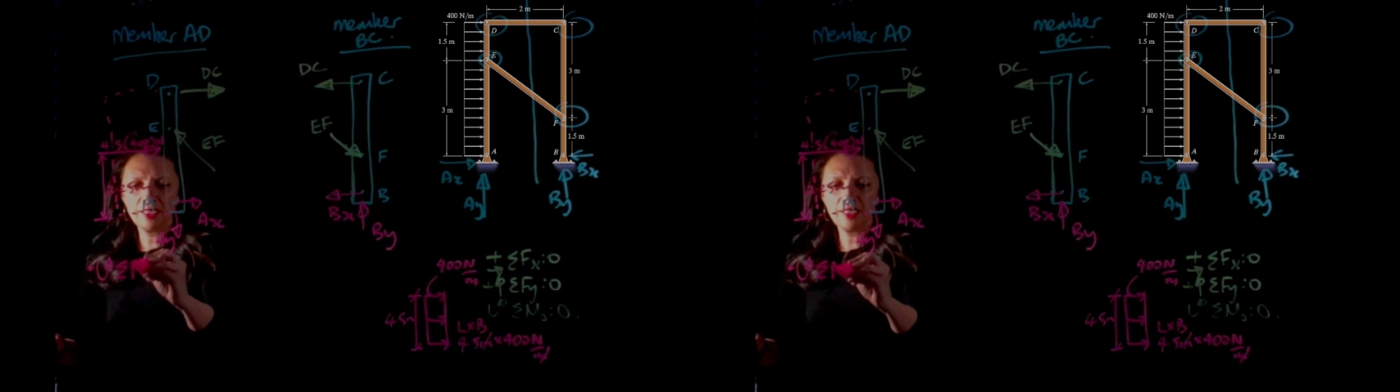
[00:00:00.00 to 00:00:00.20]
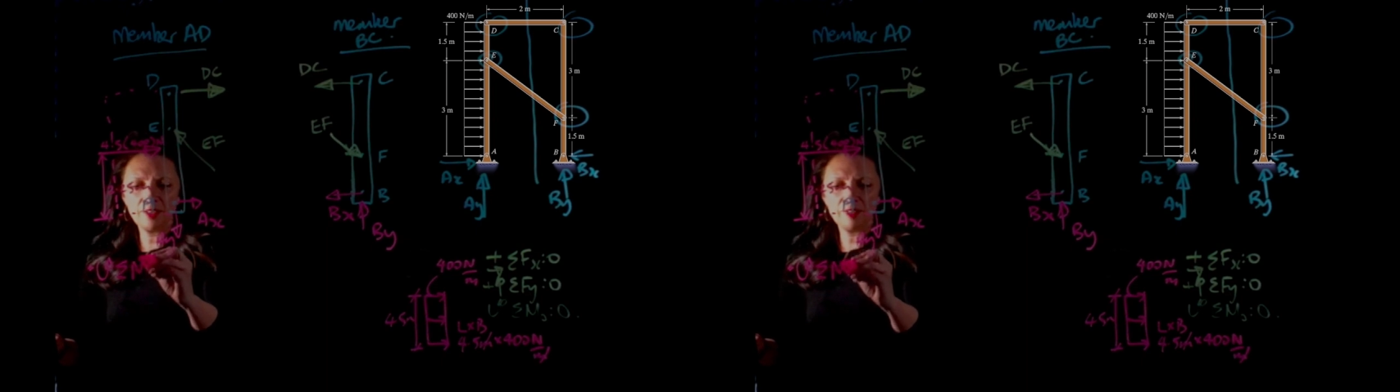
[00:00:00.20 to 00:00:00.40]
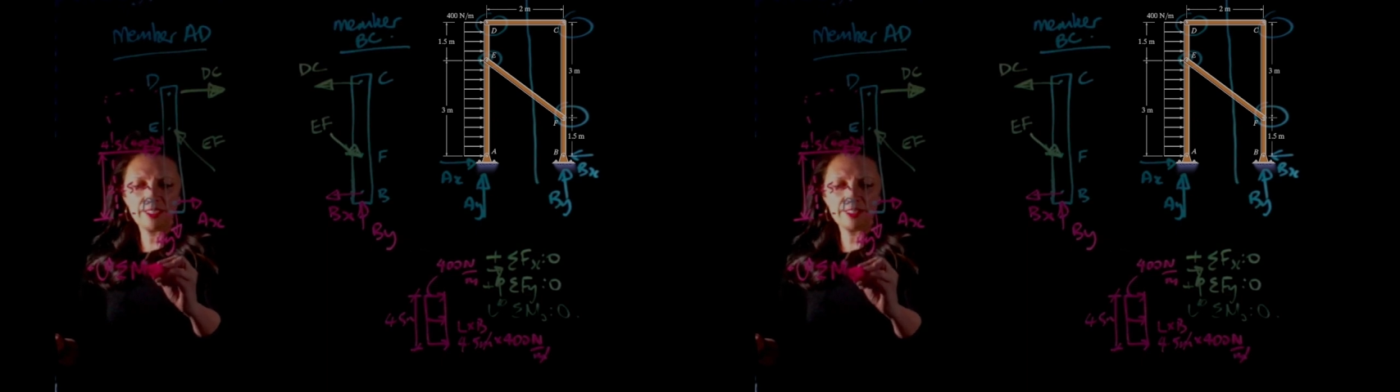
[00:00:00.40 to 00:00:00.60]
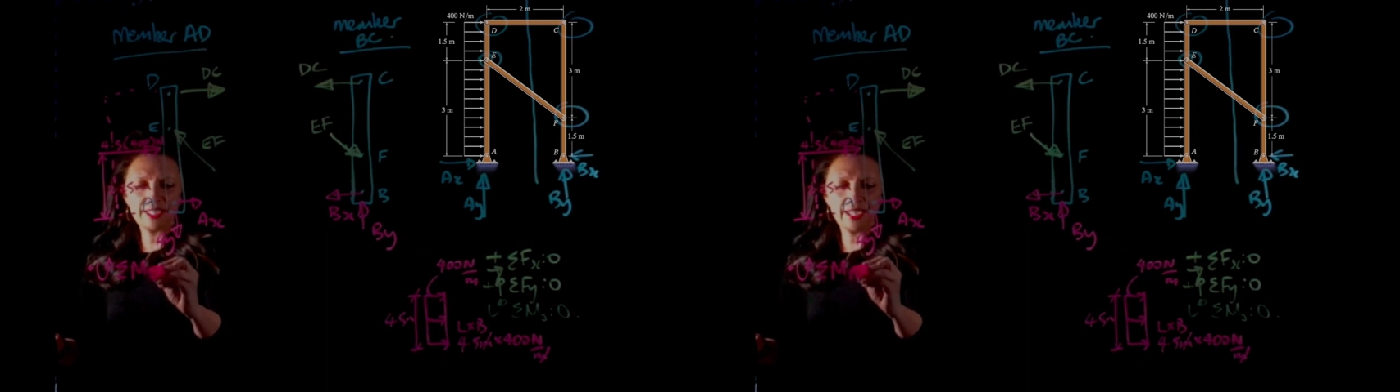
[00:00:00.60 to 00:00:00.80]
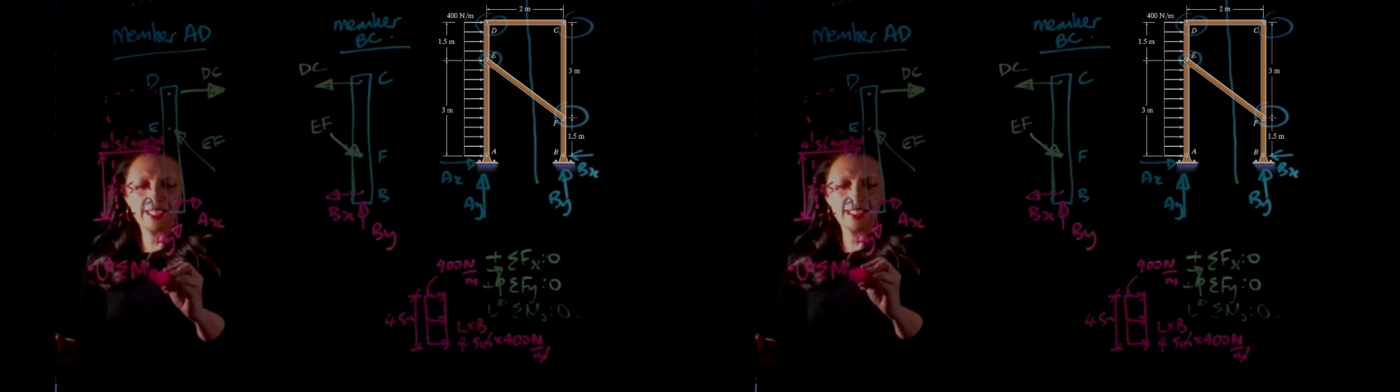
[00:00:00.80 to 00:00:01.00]
around
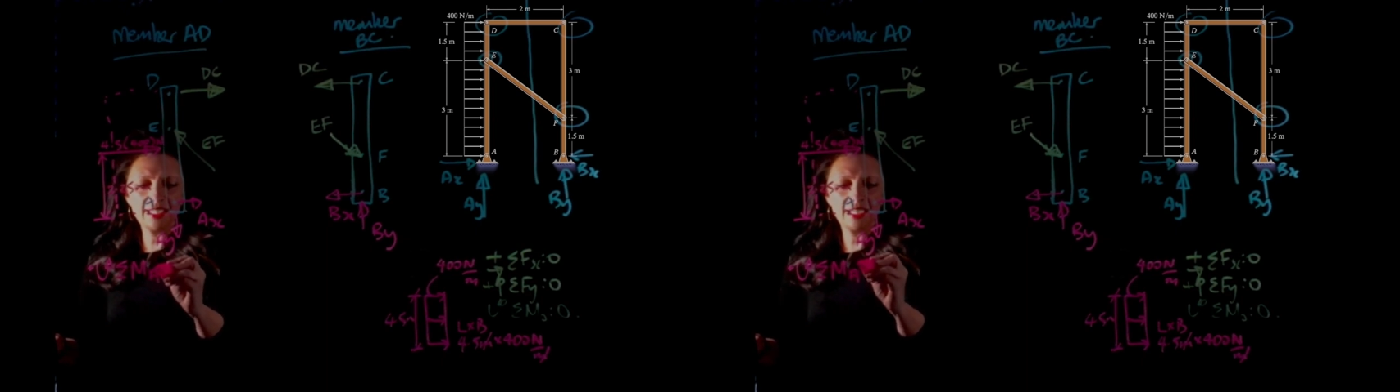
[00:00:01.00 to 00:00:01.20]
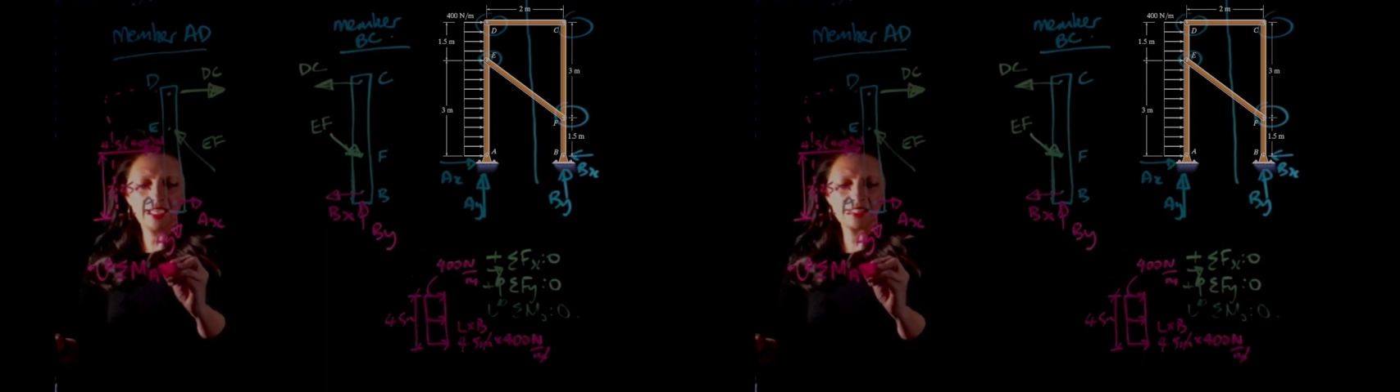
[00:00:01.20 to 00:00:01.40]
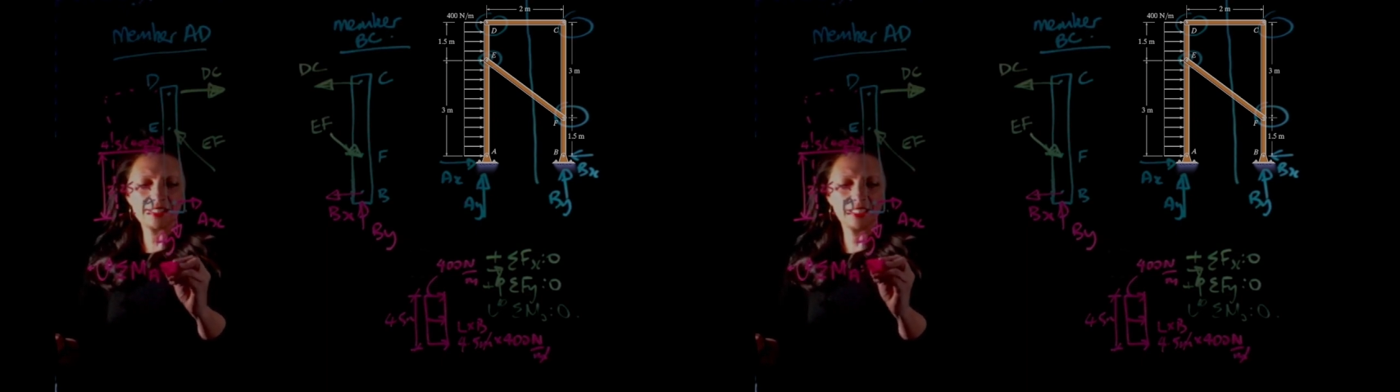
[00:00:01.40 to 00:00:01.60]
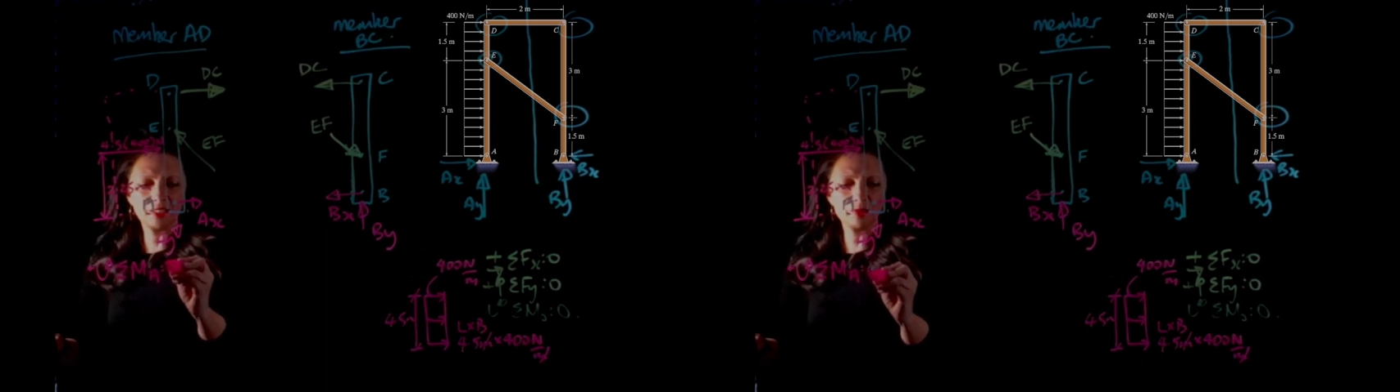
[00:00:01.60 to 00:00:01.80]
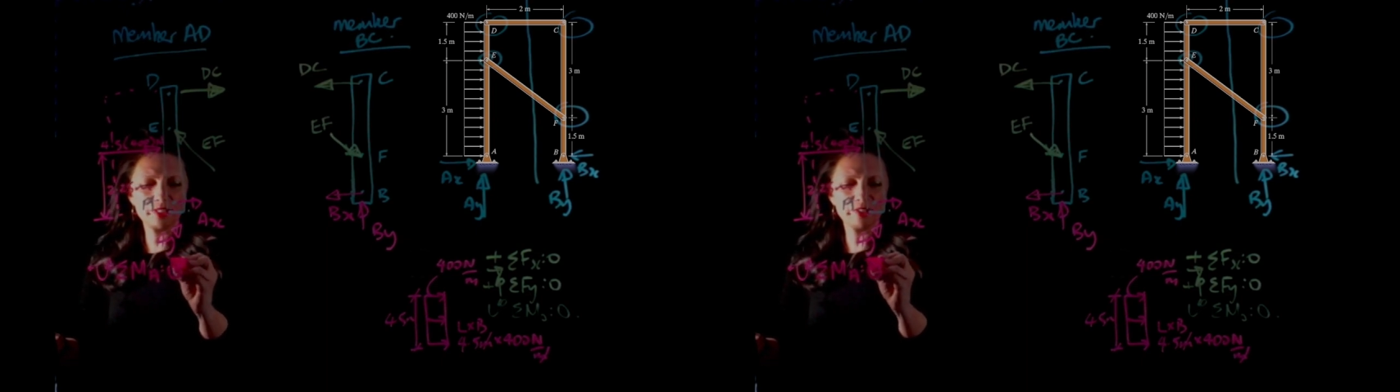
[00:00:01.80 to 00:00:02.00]
A has to equal
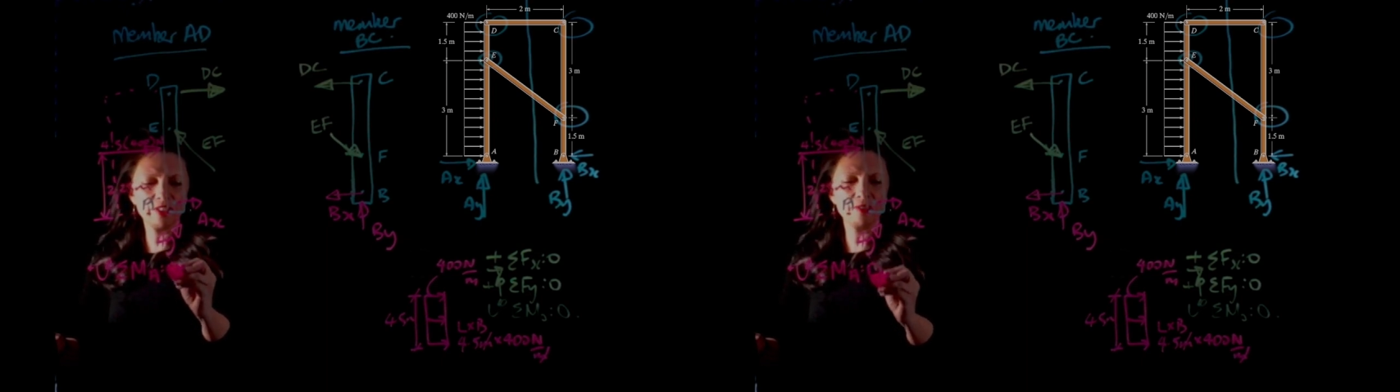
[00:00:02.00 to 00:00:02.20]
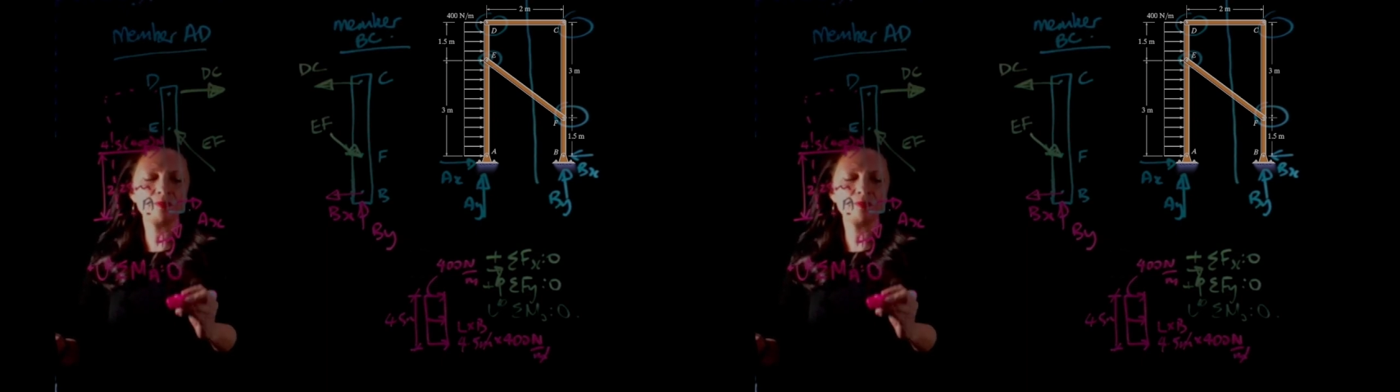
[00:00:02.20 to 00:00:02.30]
0.